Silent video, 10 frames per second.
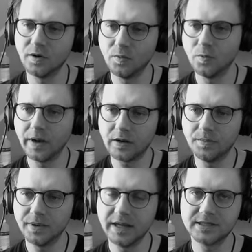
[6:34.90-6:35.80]
y
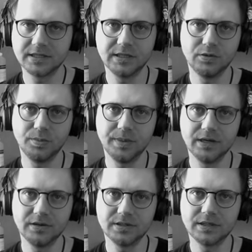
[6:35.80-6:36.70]
component 0
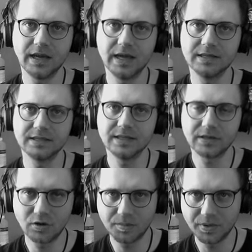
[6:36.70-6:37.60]
meters, and z
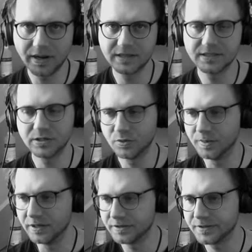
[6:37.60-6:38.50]
component 0
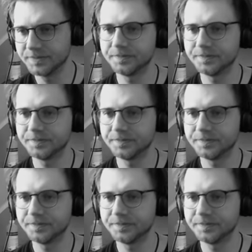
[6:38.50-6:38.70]
meters.